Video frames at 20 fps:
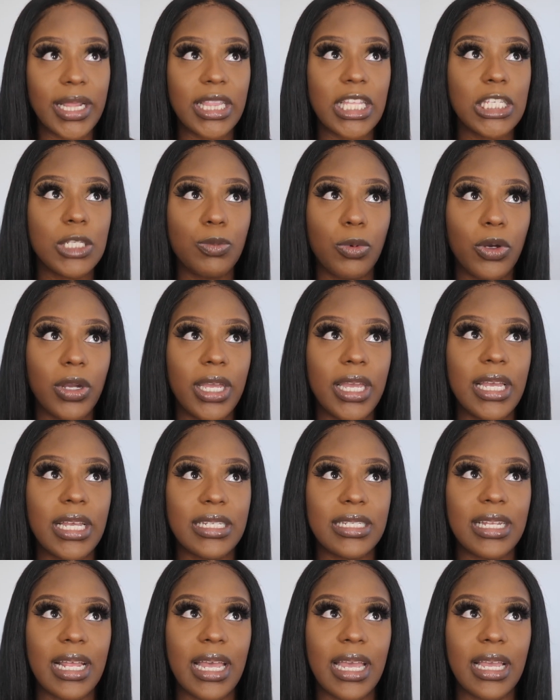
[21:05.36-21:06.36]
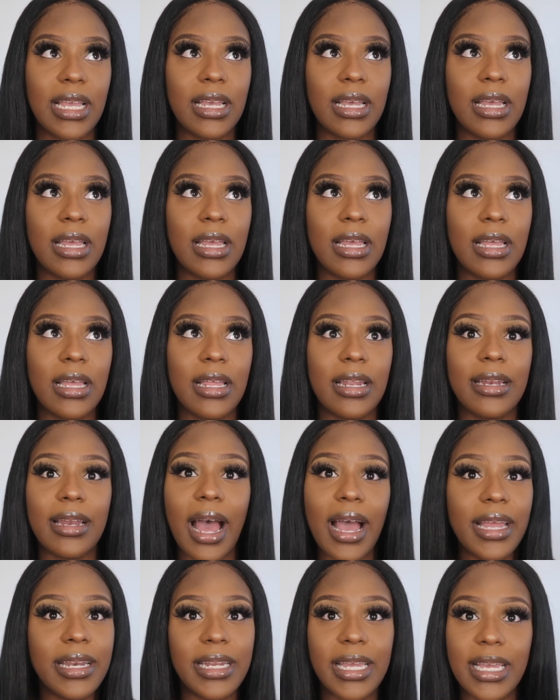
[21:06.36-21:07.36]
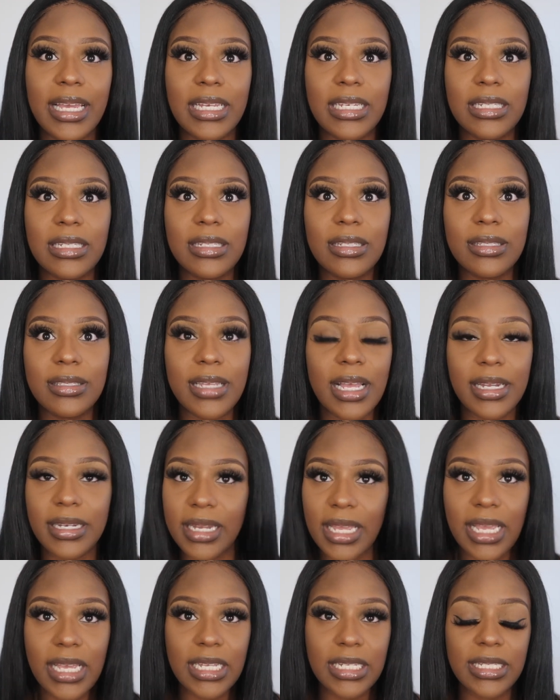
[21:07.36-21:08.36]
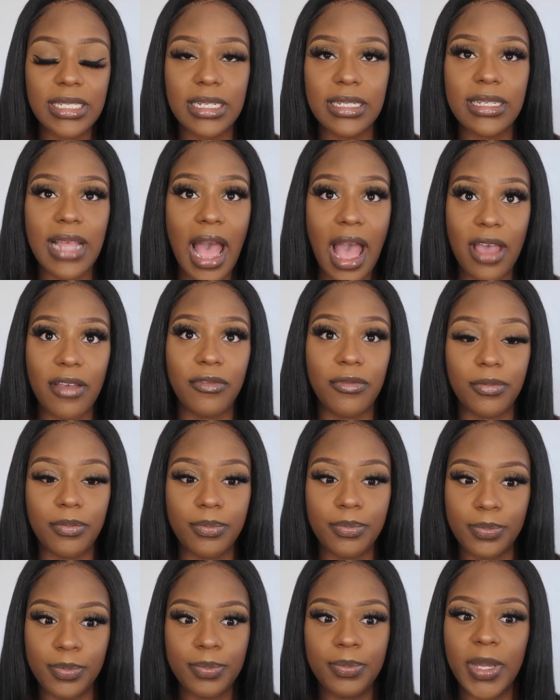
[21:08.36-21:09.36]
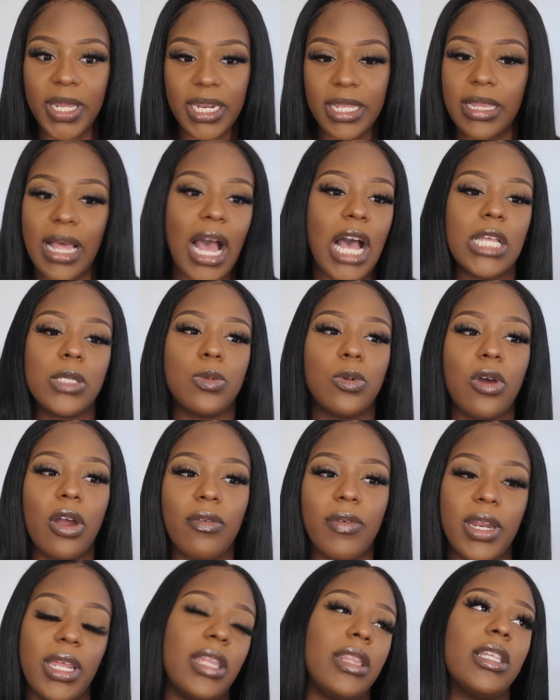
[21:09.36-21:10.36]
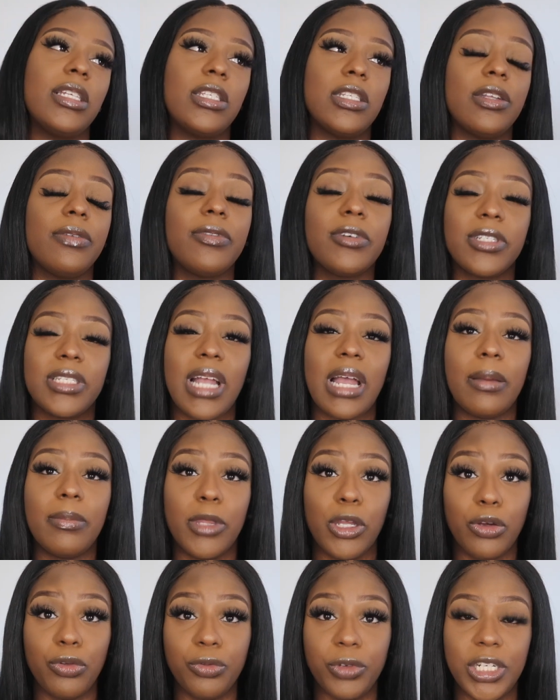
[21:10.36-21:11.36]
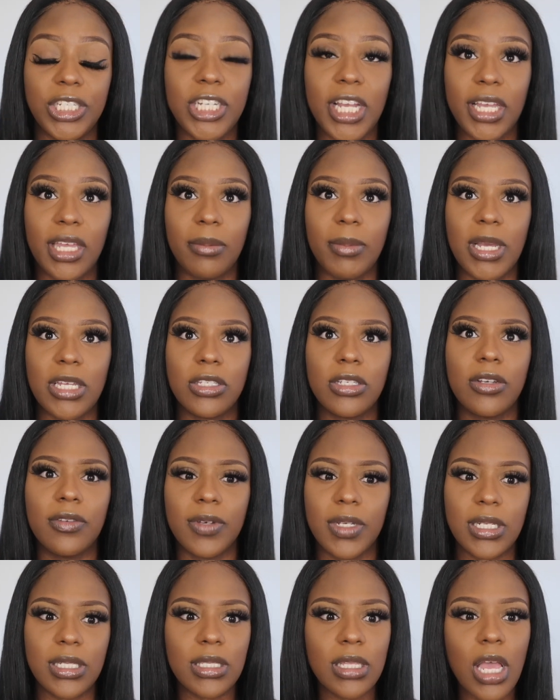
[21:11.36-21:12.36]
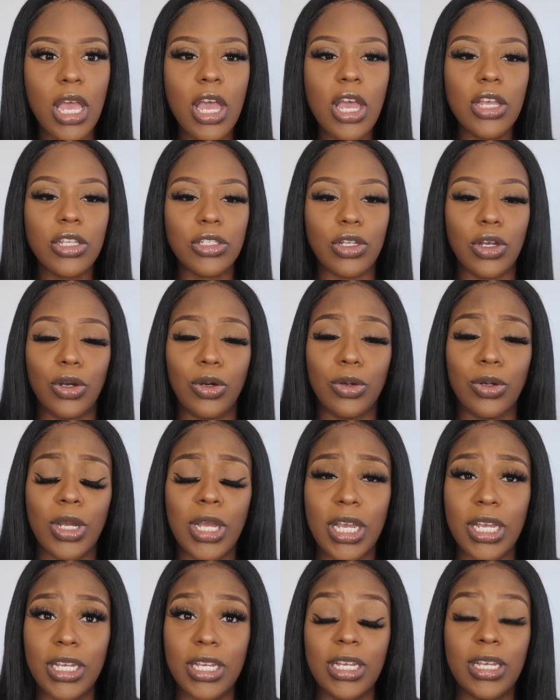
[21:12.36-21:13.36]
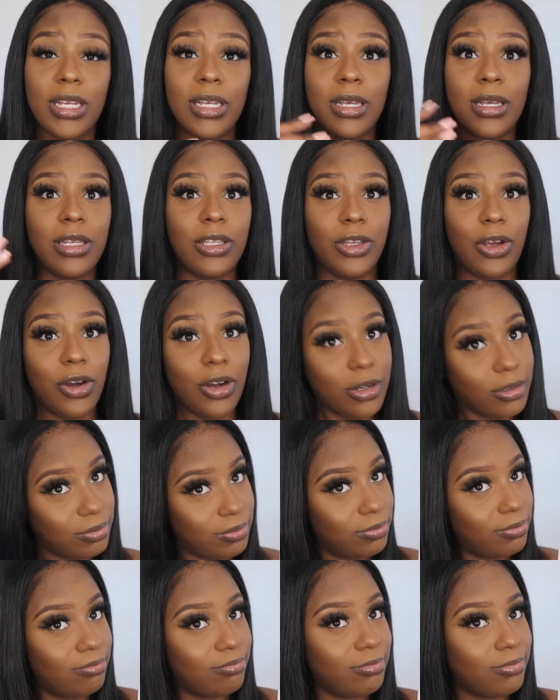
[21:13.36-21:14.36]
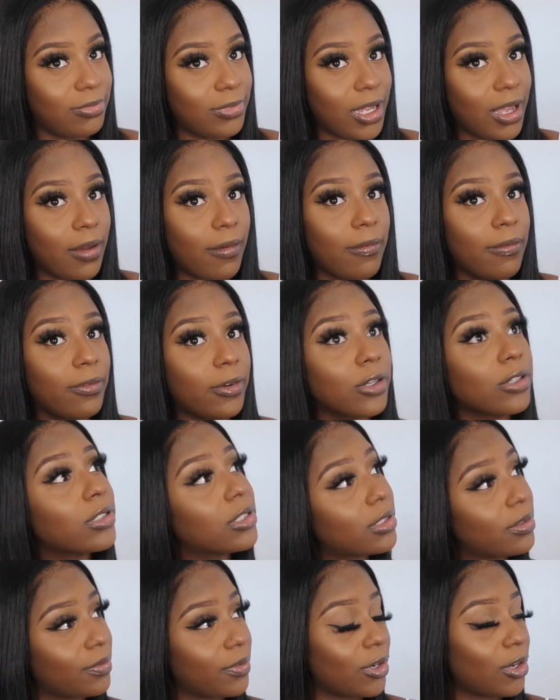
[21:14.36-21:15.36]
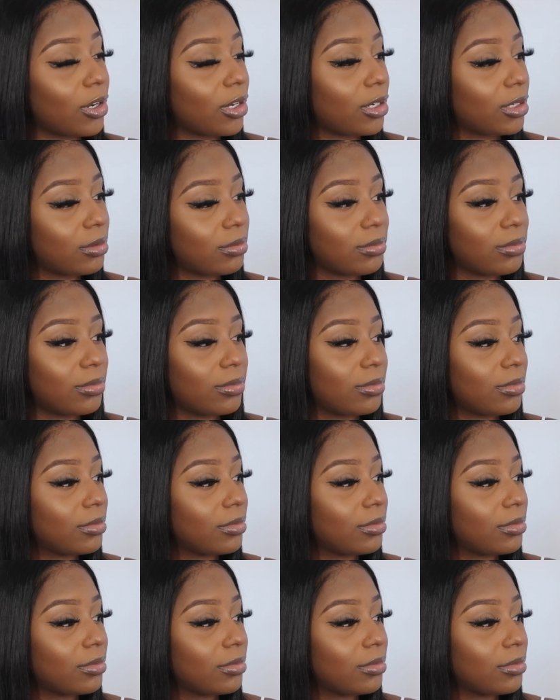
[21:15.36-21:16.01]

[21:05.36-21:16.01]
at this point, it's like nine days, 10 days since I've been in the hospital already and this is the first time they're rechecking my cervix. So y'all, first of all,